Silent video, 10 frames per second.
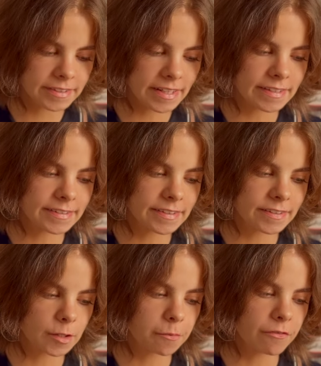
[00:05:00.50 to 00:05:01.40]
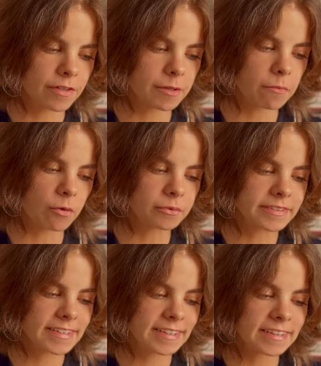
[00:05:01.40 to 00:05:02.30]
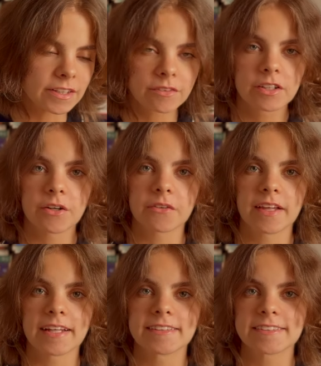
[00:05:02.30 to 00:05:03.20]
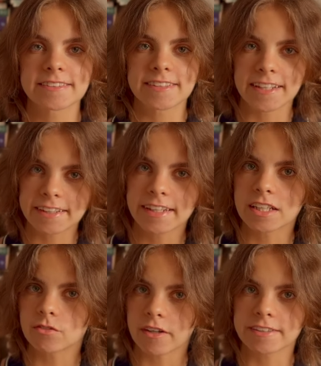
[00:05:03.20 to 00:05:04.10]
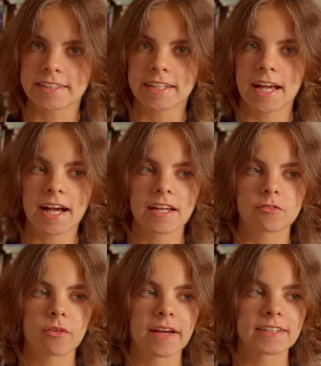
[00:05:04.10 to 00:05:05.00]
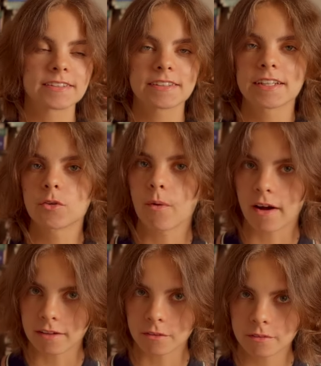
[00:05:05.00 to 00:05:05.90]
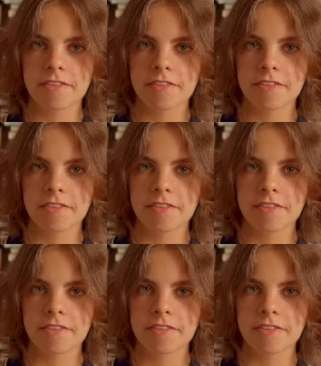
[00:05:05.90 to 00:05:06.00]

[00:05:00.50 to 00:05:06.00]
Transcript: is some of the most lyrical and delicate writing I have read in a while.